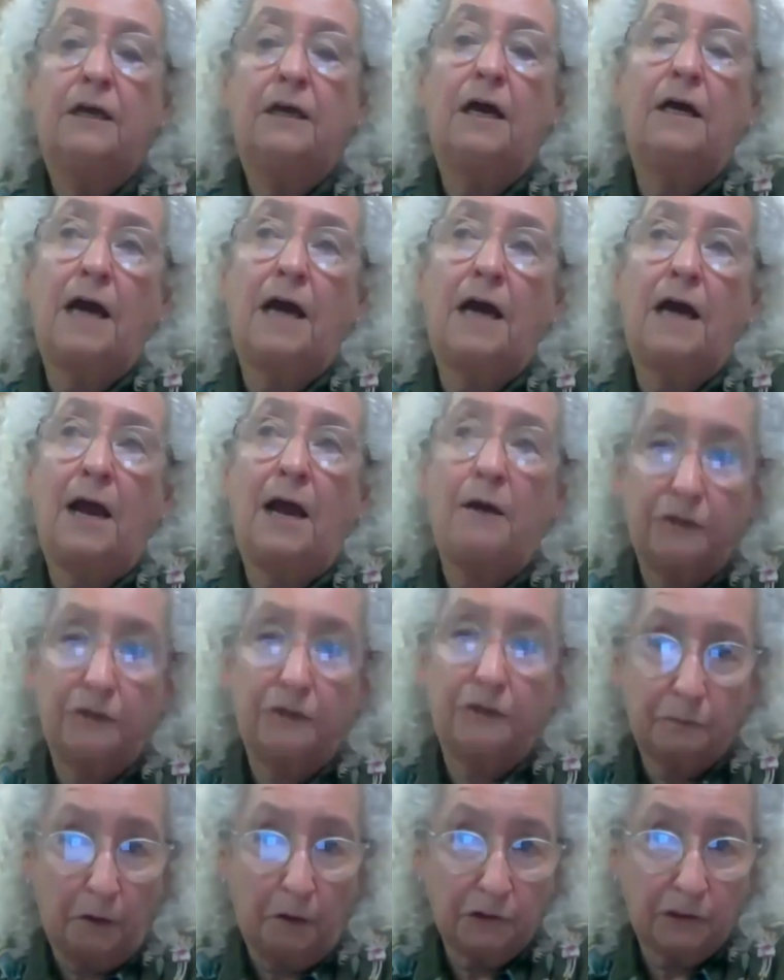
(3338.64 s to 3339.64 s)
uh, I
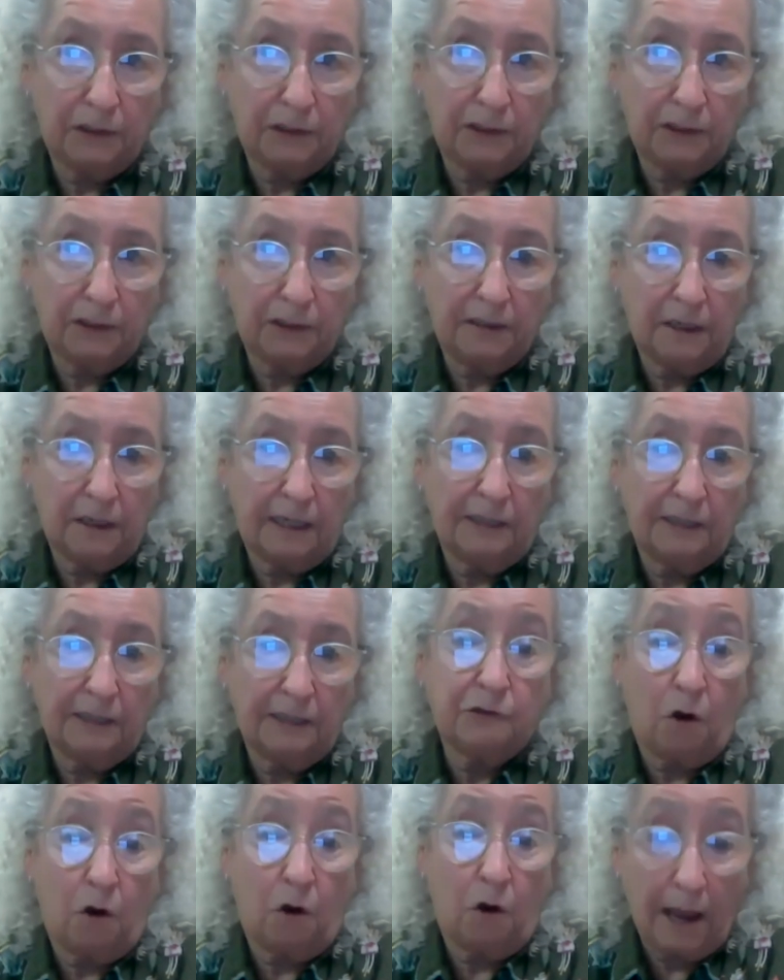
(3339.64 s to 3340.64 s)
was mostly,
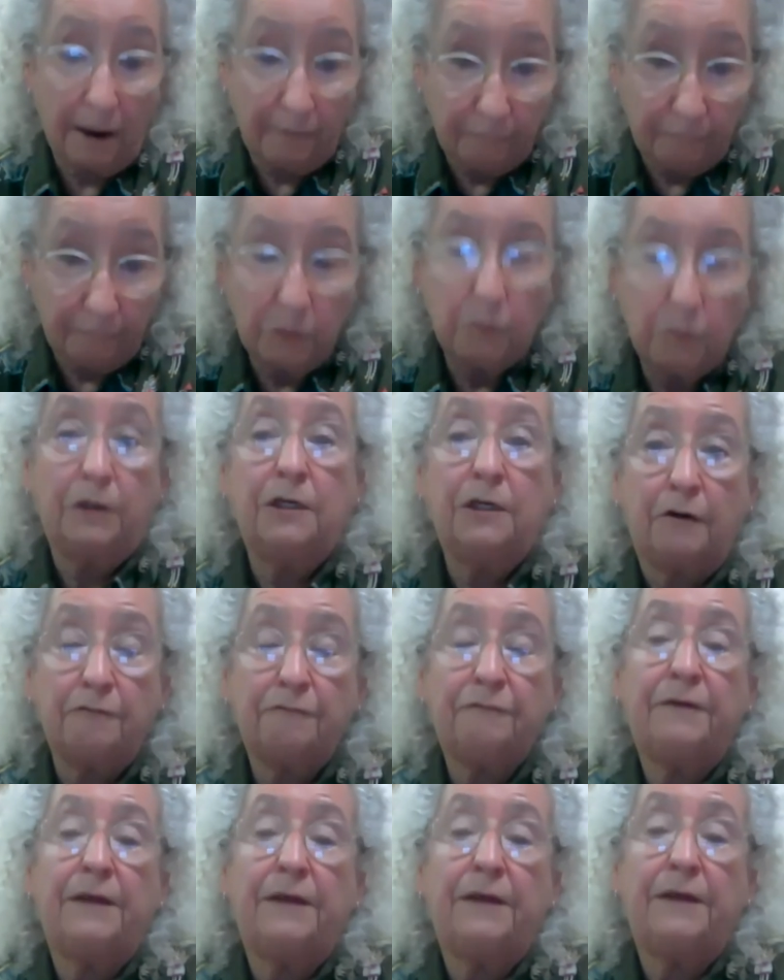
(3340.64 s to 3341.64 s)
as everyone in
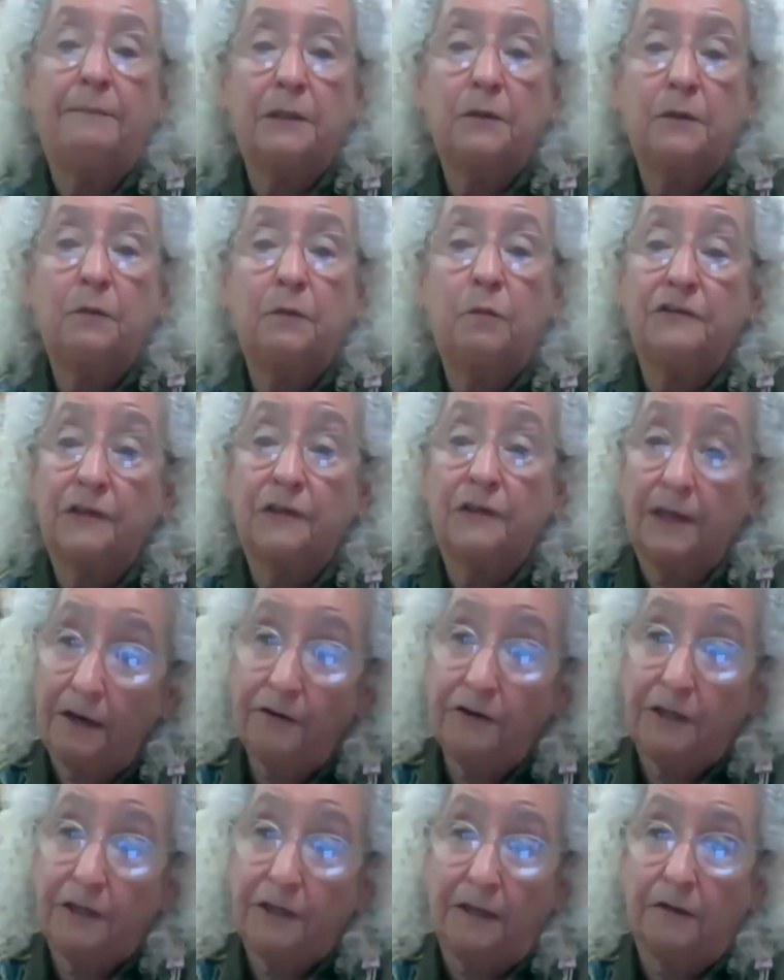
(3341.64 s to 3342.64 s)
our family was a
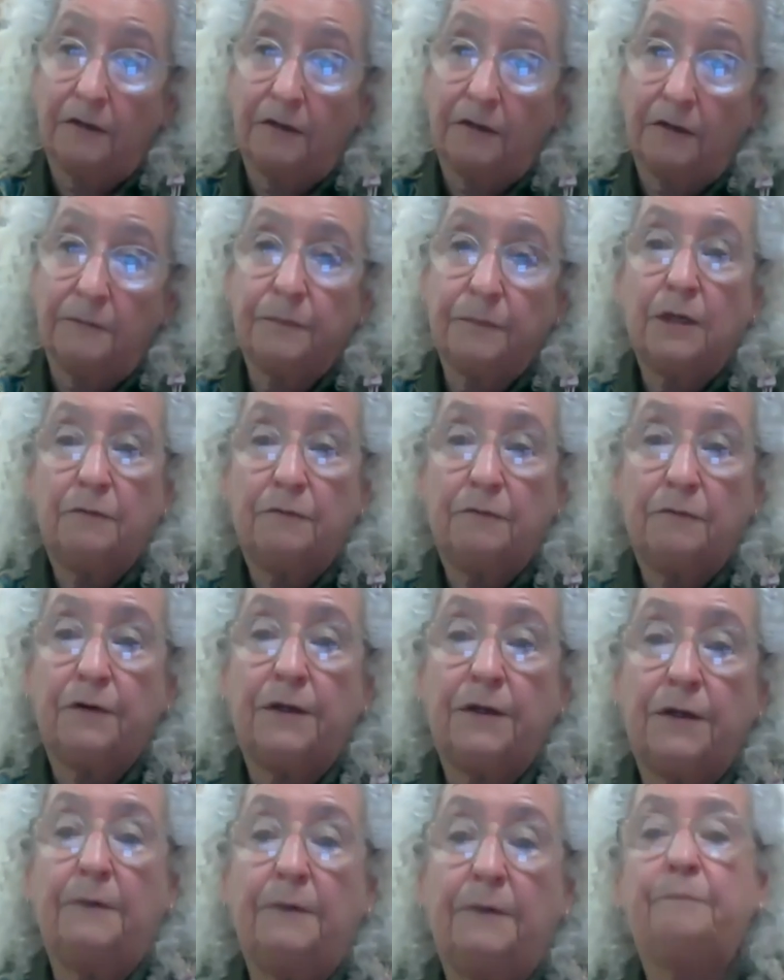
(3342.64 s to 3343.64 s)
caretaker for
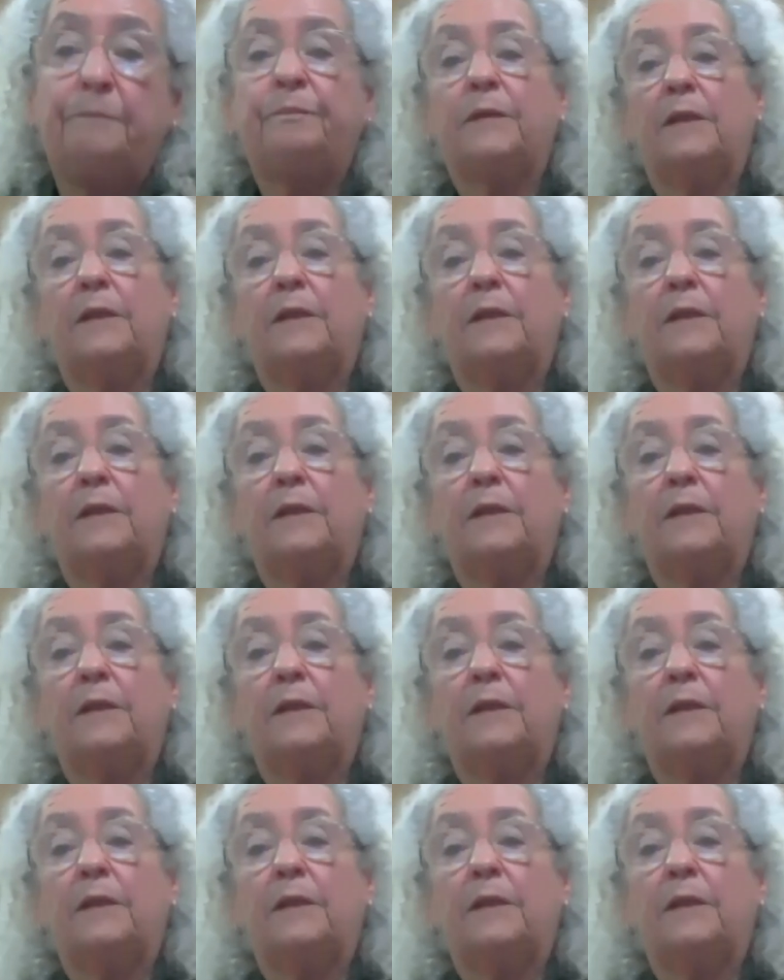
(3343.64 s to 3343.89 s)
him.